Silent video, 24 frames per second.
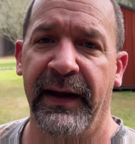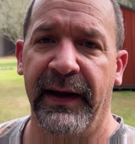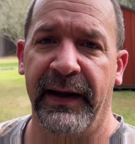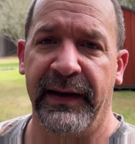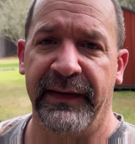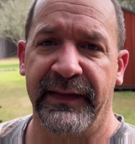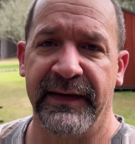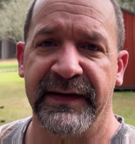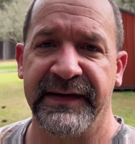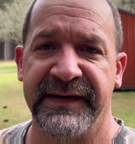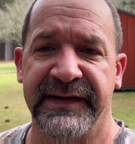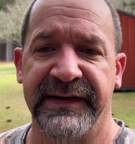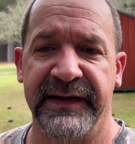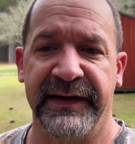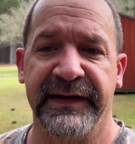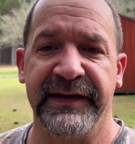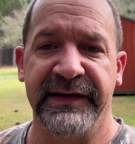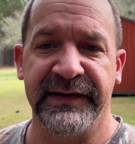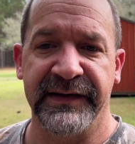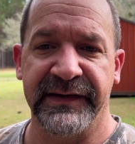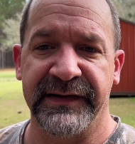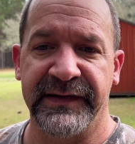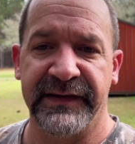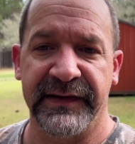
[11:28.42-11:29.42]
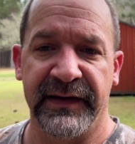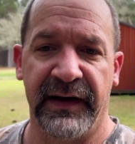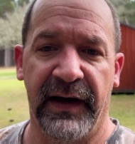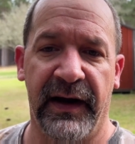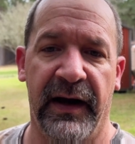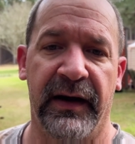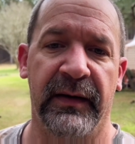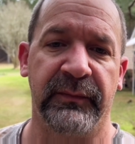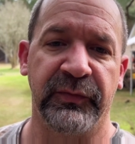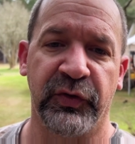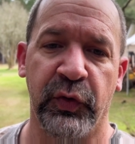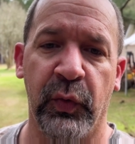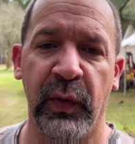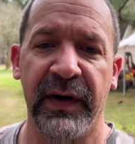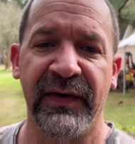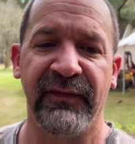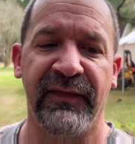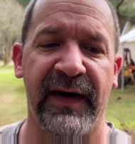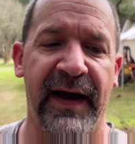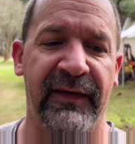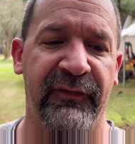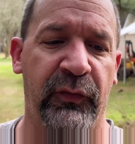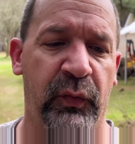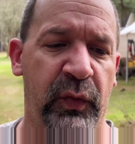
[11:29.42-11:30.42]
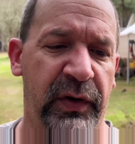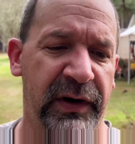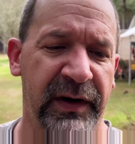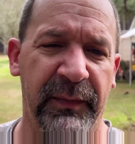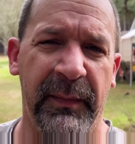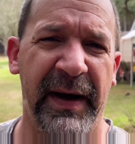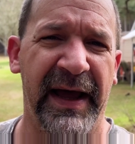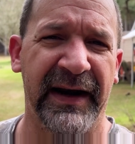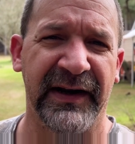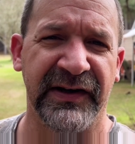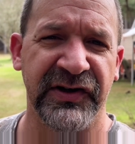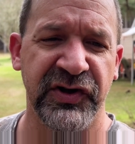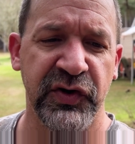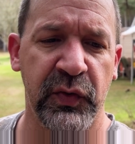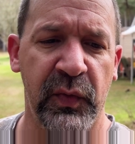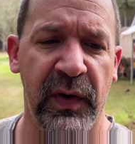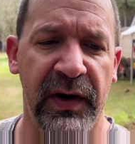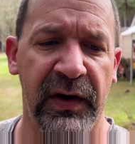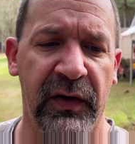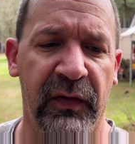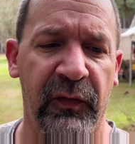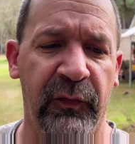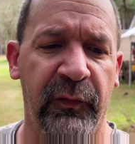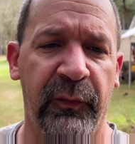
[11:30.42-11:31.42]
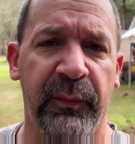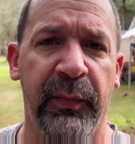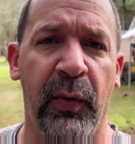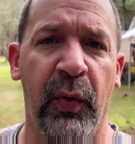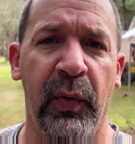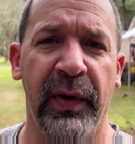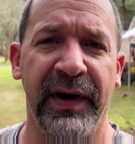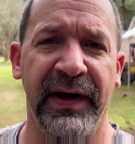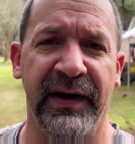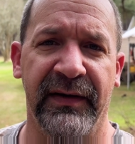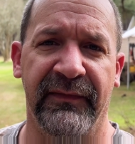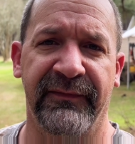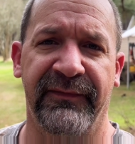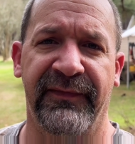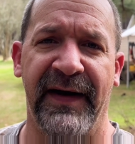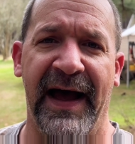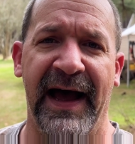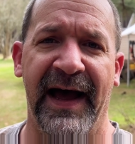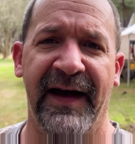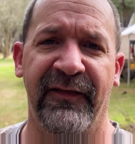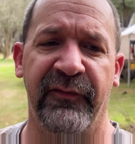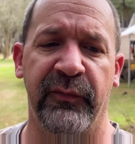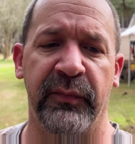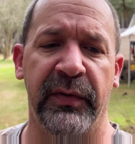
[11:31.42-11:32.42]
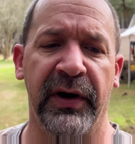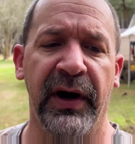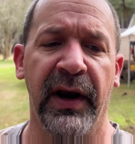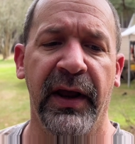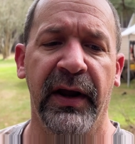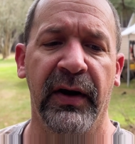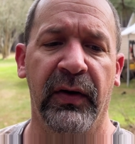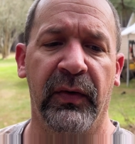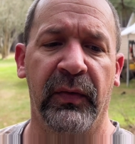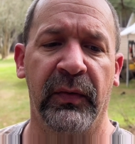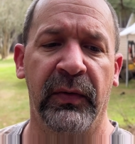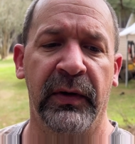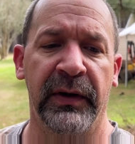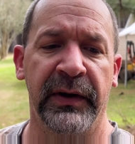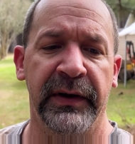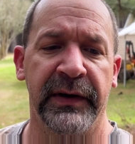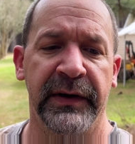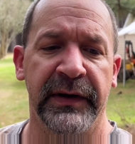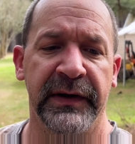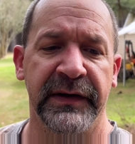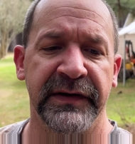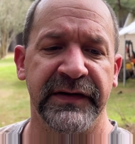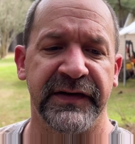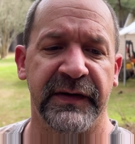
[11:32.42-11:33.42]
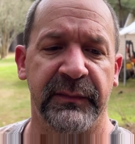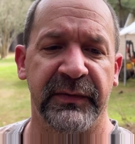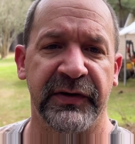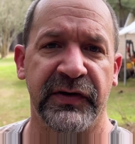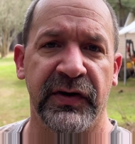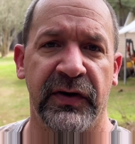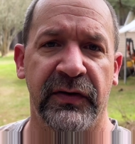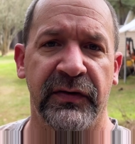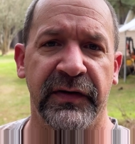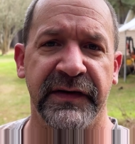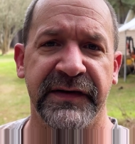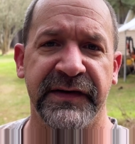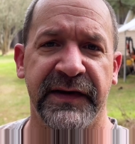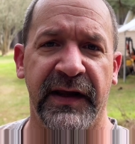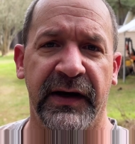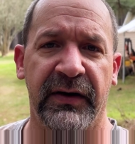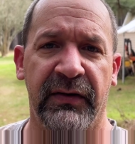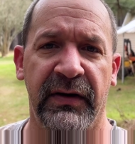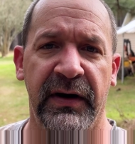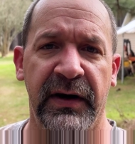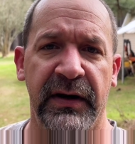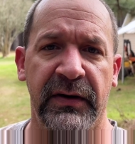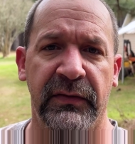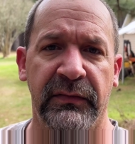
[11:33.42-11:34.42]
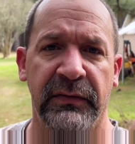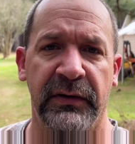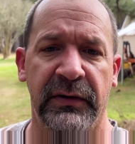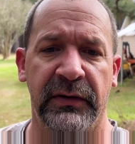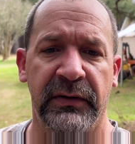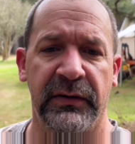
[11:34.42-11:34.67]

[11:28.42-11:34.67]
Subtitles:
this is 25 to 1, about a 12.5 Brunel. So I'm gonna turn this thing around